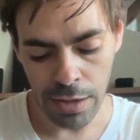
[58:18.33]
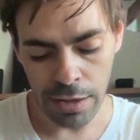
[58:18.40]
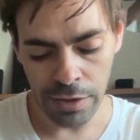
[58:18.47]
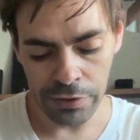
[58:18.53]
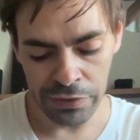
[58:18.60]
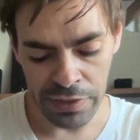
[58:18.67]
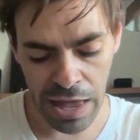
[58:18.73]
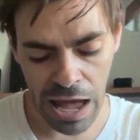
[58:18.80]

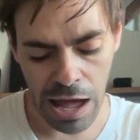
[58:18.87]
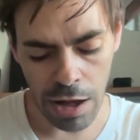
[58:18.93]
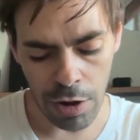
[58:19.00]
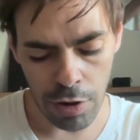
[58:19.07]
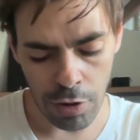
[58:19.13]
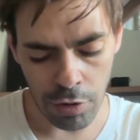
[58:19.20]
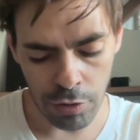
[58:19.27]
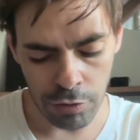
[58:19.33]

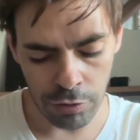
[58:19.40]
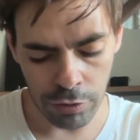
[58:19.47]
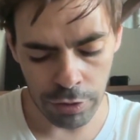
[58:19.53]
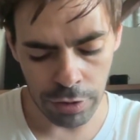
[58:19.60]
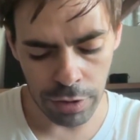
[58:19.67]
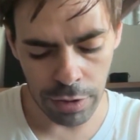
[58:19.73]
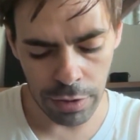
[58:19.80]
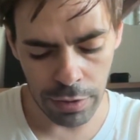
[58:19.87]
now
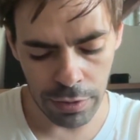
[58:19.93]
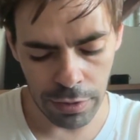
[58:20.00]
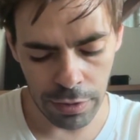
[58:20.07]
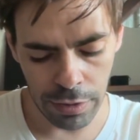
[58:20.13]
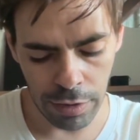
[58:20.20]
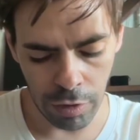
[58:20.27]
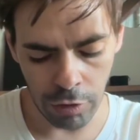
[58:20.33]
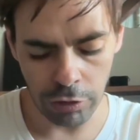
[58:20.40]

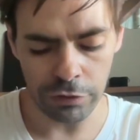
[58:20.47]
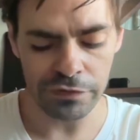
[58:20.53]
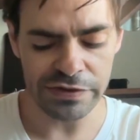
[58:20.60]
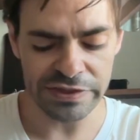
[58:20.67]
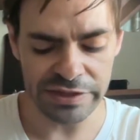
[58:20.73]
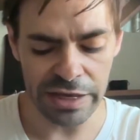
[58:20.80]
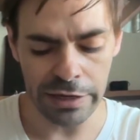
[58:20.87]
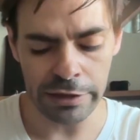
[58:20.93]
all of a
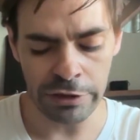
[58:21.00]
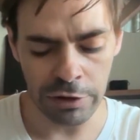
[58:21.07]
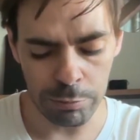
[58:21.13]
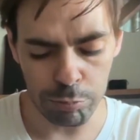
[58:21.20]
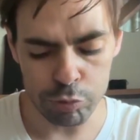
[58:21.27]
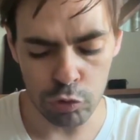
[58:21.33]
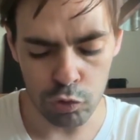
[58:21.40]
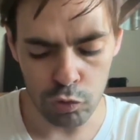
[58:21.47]
sudden the
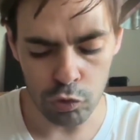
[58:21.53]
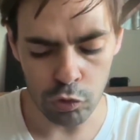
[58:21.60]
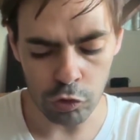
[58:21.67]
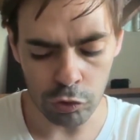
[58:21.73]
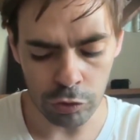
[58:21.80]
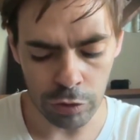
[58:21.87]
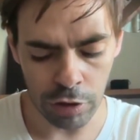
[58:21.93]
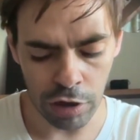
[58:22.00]

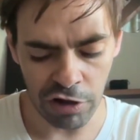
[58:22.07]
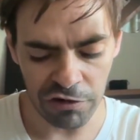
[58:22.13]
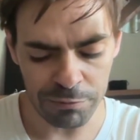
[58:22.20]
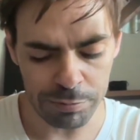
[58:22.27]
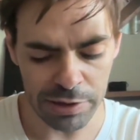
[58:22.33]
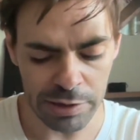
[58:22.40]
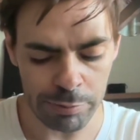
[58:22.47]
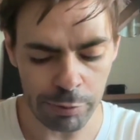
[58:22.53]
pool of
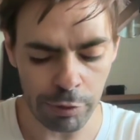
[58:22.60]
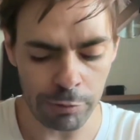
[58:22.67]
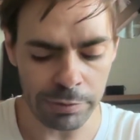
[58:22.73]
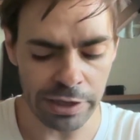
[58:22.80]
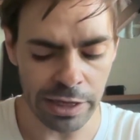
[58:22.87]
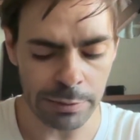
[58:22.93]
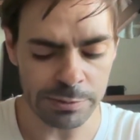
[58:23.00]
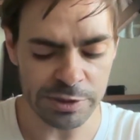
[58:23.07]
people
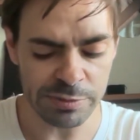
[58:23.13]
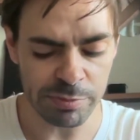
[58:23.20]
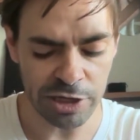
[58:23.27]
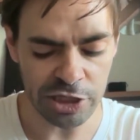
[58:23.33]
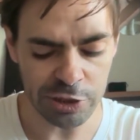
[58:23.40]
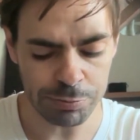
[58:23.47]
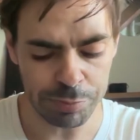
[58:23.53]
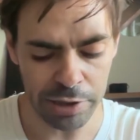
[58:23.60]
becomes
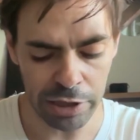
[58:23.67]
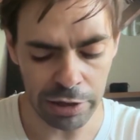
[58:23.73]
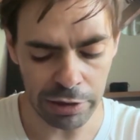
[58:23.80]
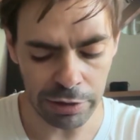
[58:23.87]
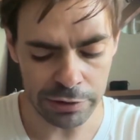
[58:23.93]
much bigger.